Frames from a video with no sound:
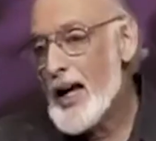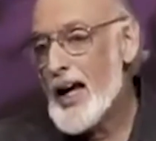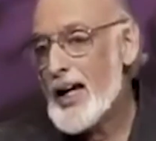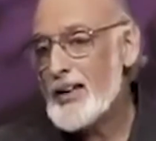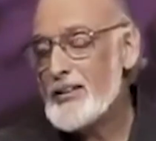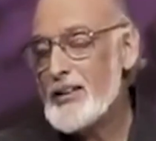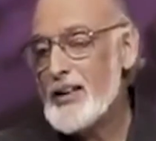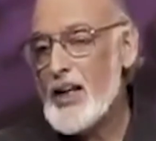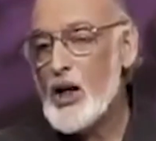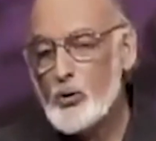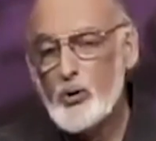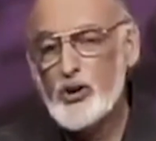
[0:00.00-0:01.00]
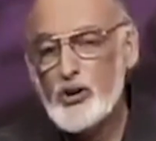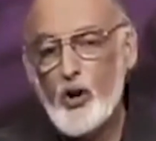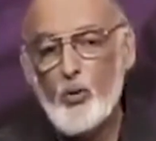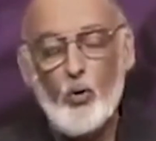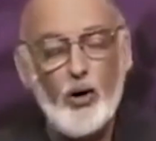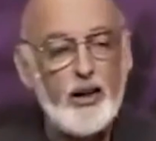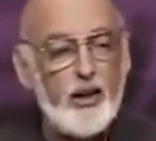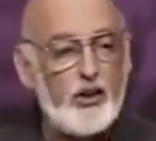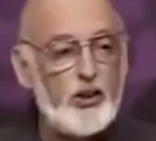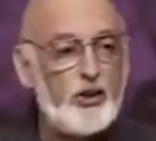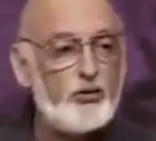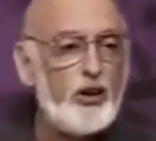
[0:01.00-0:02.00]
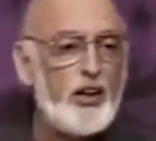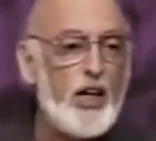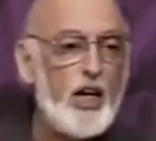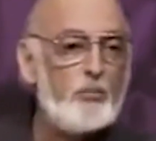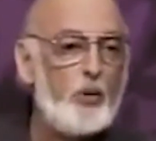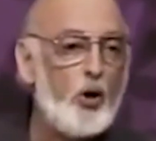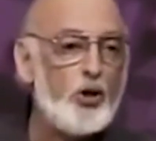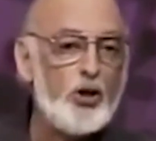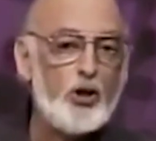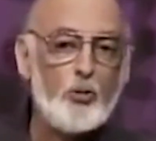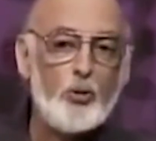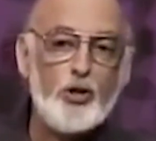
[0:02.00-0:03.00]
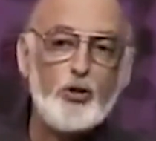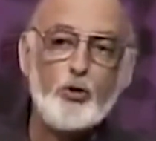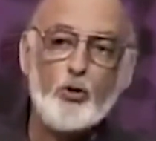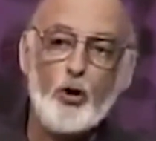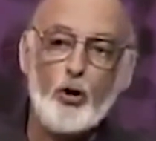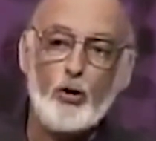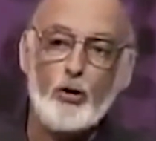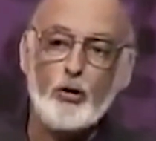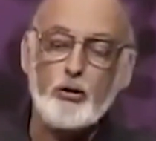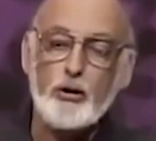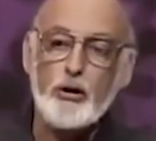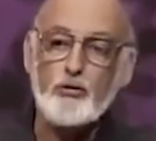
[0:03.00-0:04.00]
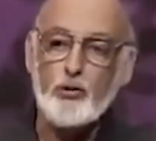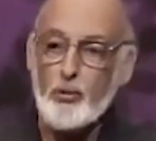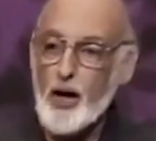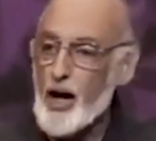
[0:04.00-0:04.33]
And here's what stonewalling is. It's really emotional withdrawal from